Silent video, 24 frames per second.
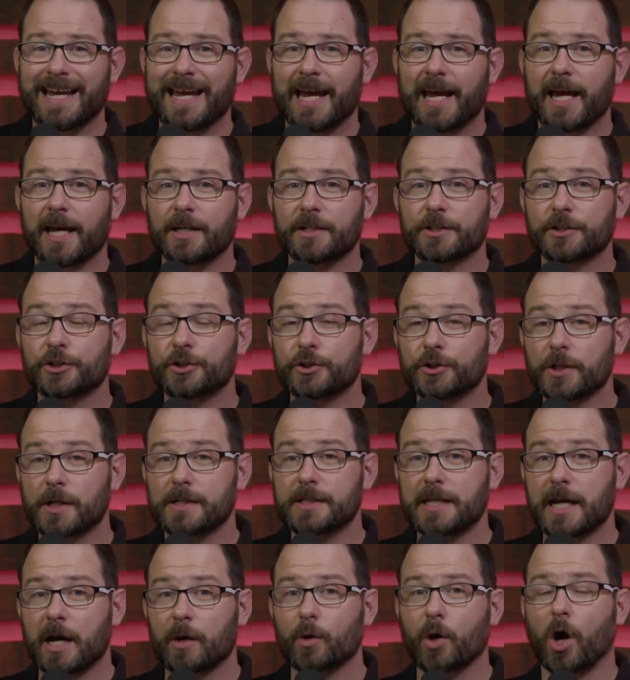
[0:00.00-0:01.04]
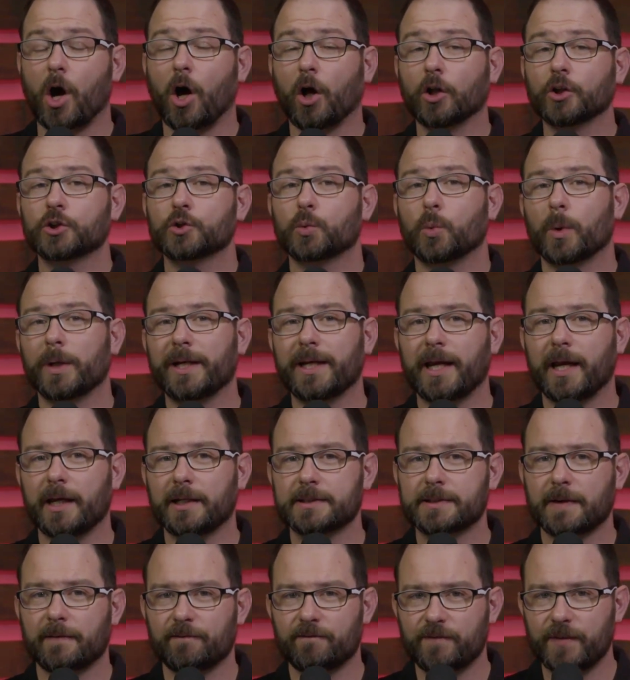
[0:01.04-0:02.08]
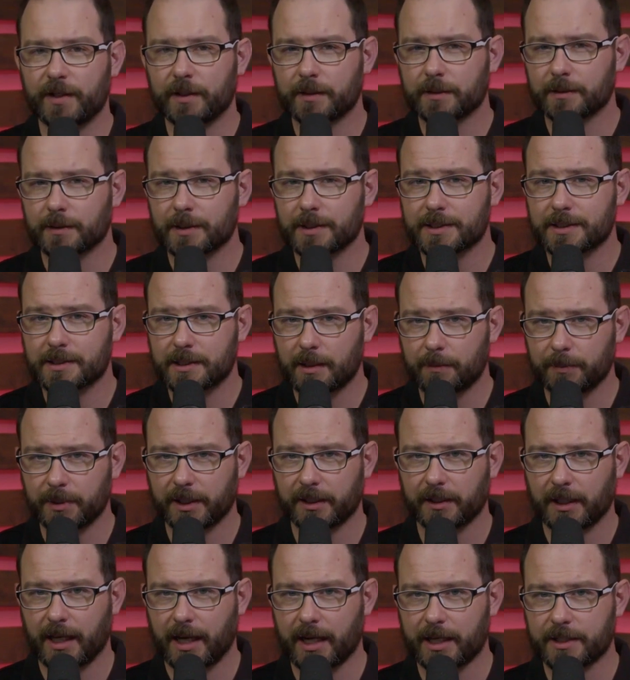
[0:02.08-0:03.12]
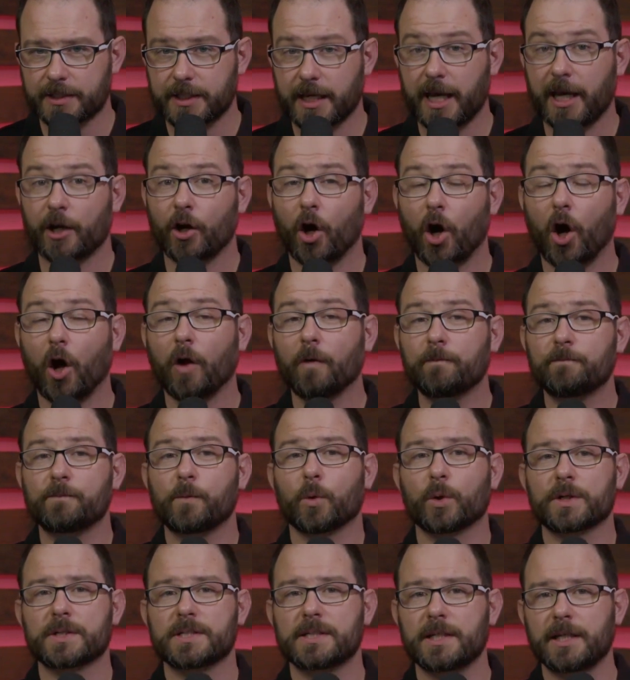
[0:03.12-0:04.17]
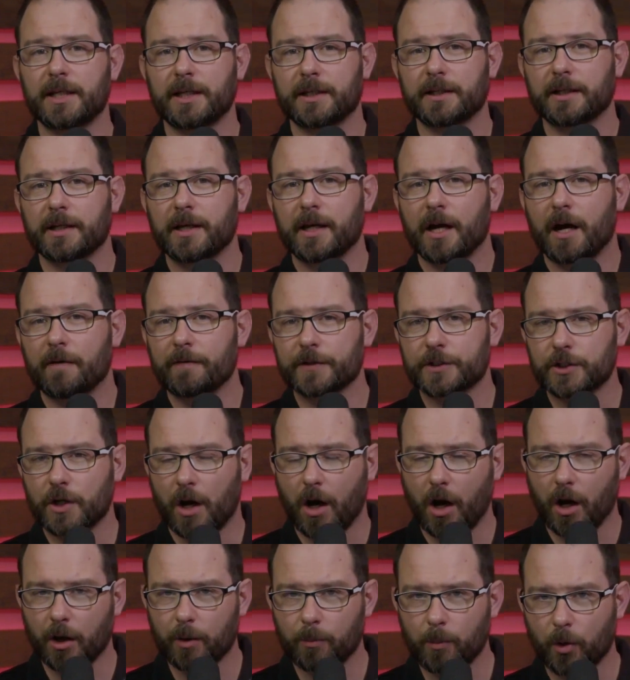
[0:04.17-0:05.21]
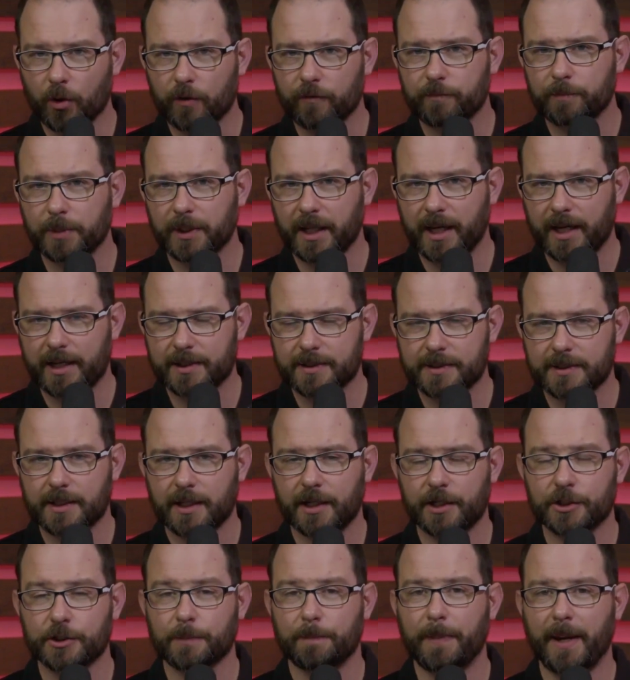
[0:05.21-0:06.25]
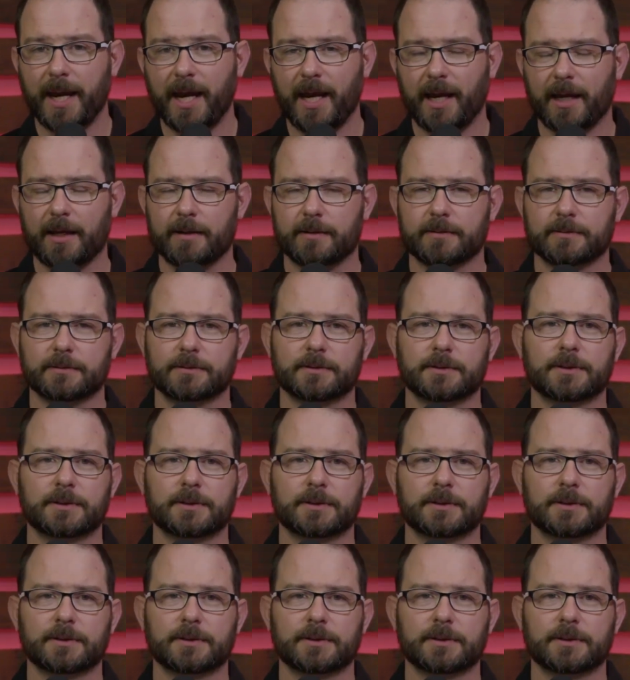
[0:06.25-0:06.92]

had to shut down all 28 vehicle assembly lines at all 14 of its automotive plants in Japan.